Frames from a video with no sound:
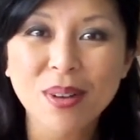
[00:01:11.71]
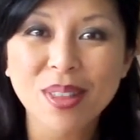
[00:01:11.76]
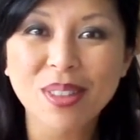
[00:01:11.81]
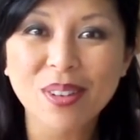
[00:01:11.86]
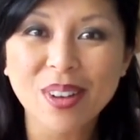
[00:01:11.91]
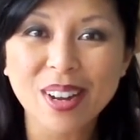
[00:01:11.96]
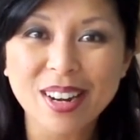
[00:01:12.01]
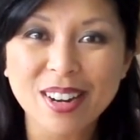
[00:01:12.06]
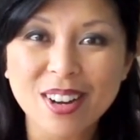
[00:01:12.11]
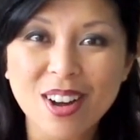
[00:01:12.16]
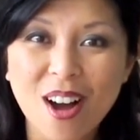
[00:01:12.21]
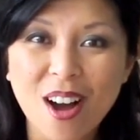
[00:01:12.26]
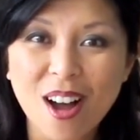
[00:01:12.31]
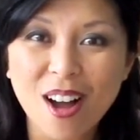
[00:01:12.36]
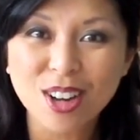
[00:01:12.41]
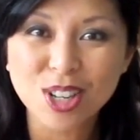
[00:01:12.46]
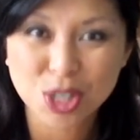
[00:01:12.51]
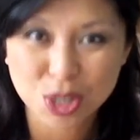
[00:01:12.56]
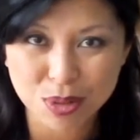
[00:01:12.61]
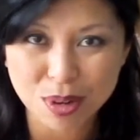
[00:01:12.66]
what they're gonna
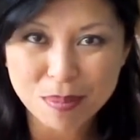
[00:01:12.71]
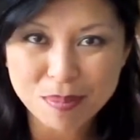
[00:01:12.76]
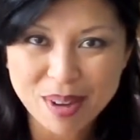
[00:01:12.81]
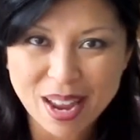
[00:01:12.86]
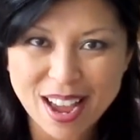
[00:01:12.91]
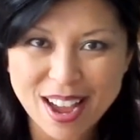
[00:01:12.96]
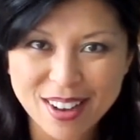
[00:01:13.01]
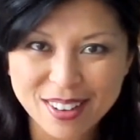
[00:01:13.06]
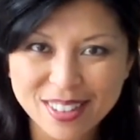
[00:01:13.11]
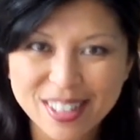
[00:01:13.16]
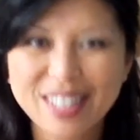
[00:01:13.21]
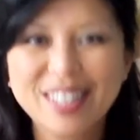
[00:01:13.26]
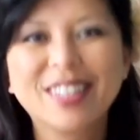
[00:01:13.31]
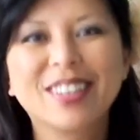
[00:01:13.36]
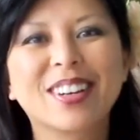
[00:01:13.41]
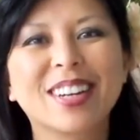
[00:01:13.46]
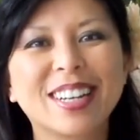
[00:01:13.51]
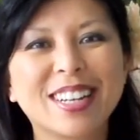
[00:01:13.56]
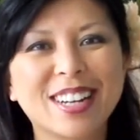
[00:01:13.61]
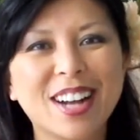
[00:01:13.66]
call shrimp now?
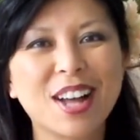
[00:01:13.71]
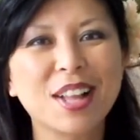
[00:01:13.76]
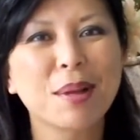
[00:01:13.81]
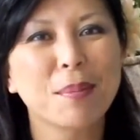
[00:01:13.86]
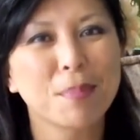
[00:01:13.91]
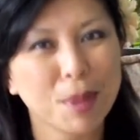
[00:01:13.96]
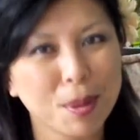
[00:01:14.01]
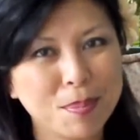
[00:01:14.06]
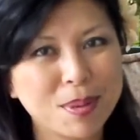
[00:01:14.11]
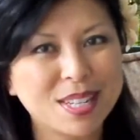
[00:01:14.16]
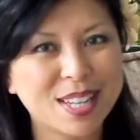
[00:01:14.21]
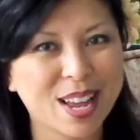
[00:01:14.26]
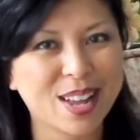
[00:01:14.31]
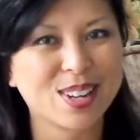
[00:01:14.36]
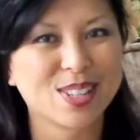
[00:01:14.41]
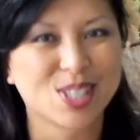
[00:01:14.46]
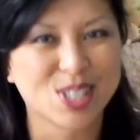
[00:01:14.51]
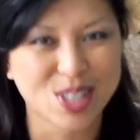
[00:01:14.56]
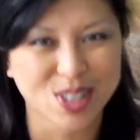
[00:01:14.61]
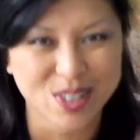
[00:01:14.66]
They're gonna call it poopy
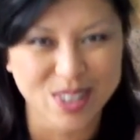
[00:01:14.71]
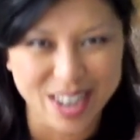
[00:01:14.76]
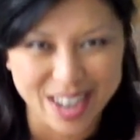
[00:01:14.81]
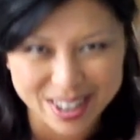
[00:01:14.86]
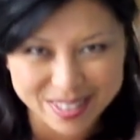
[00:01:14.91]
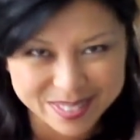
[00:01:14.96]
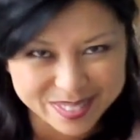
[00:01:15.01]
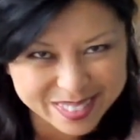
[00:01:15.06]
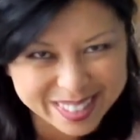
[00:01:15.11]
tail shrimp.